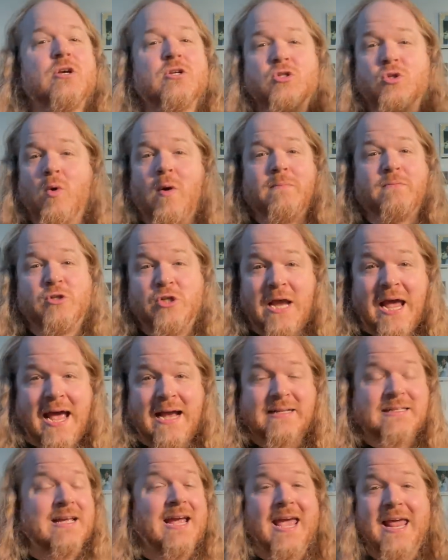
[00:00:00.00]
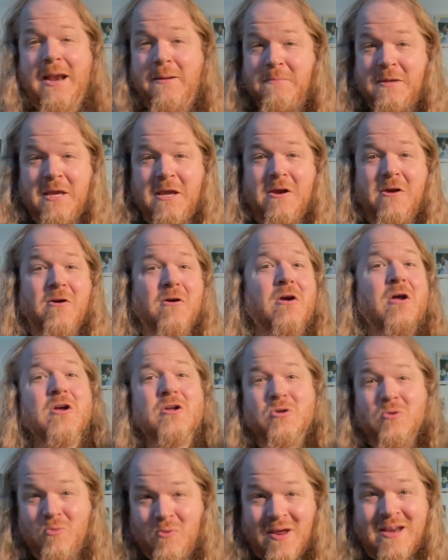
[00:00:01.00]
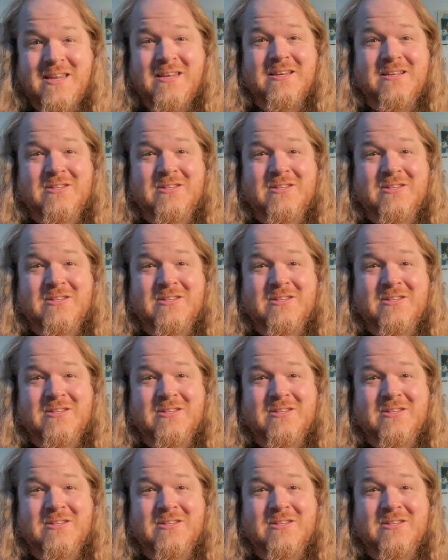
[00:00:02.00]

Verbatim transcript: So I'm jacked, and I'm here ready